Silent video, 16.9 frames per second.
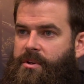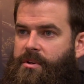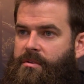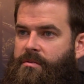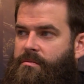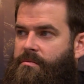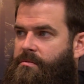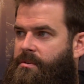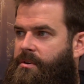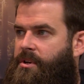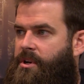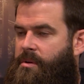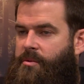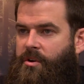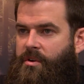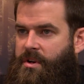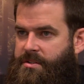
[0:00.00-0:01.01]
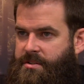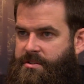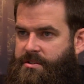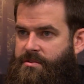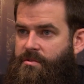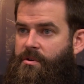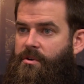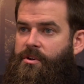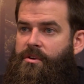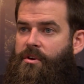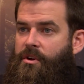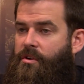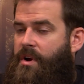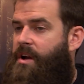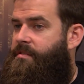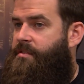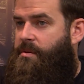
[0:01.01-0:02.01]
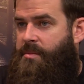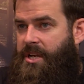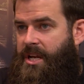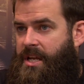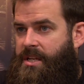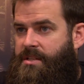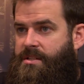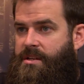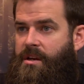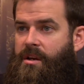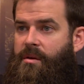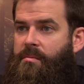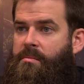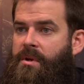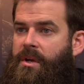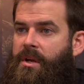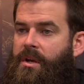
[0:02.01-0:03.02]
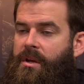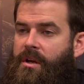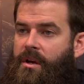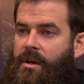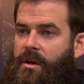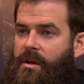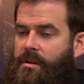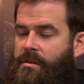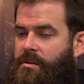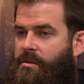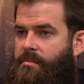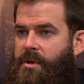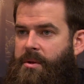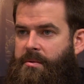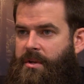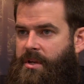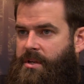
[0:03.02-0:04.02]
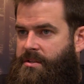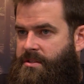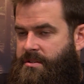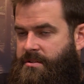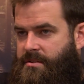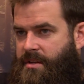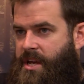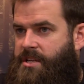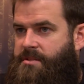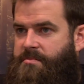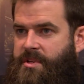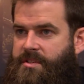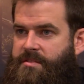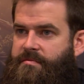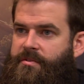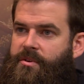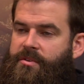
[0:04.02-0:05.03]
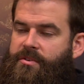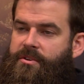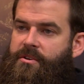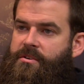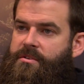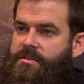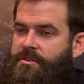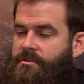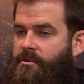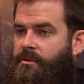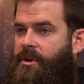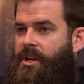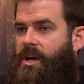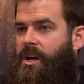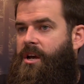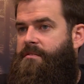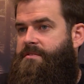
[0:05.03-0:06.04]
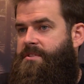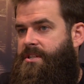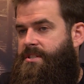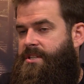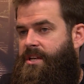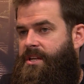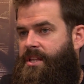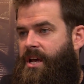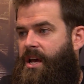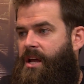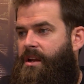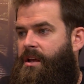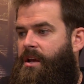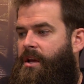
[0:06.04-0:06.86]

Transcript: you come across a store. You can craft them at any time. Med kits, gas mask filters, throwing knives, things like that,